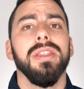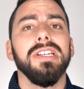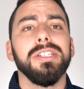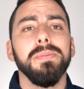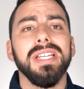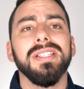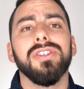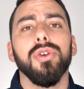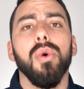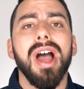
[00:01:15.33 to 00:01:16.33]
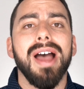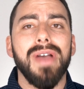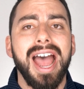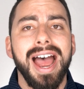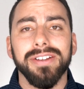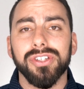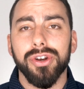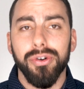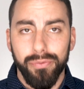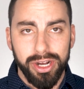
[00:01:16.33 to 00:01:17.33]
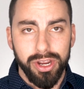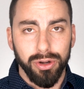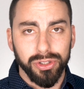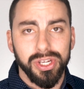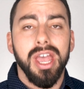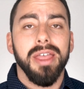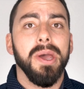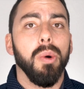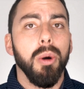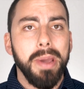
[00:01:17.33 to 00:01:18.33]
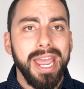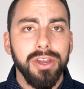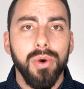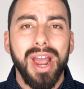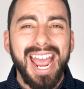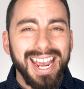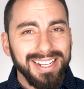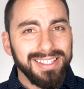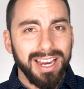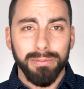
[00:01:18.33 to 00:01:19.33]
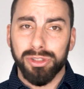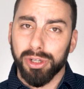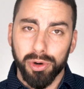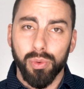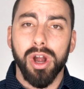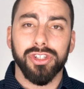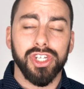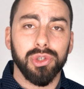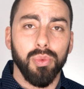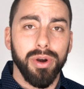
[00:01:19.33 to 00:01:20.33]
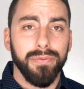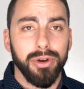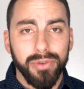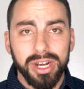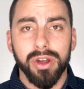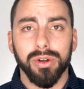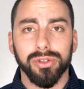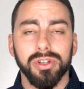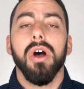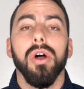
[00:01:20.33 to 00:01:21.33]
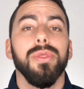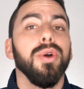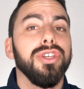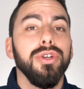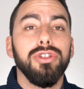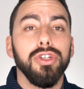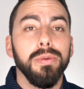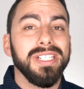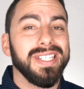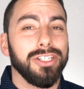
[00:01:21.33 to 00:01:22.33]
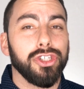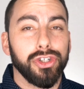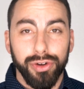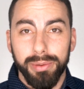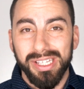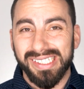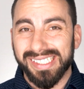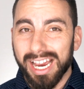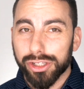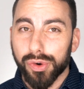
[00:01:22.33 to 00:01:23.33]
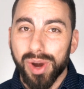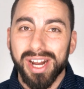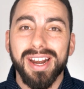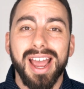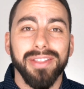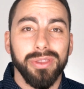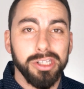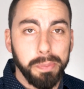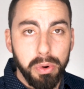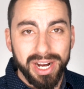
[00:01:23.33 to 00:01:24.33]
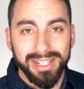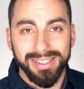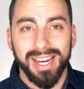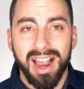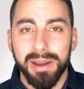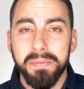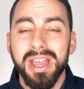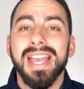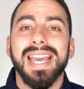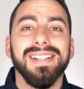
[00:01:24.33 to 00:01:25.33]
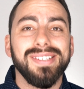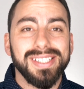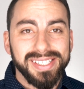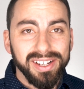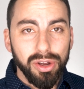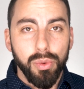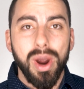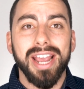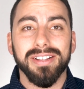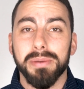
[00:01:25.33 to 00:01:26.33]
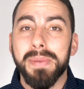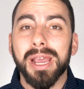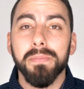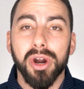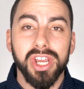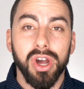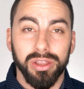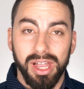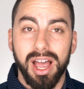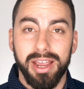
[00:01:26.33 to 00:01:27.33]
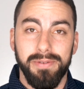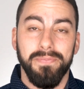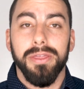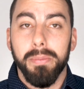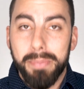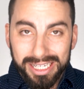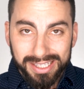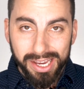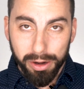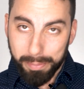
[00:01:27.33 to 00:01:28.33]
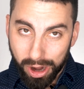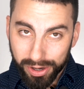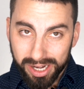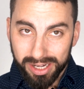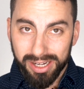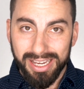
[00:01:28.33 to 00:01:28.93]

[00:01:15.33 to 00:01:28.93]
This means you will have ads on your videos that will pay you anytime someone watches one of your videos. Although YouTube is extremely saturated at this point in time, it's still a way to make money online. The best thing about it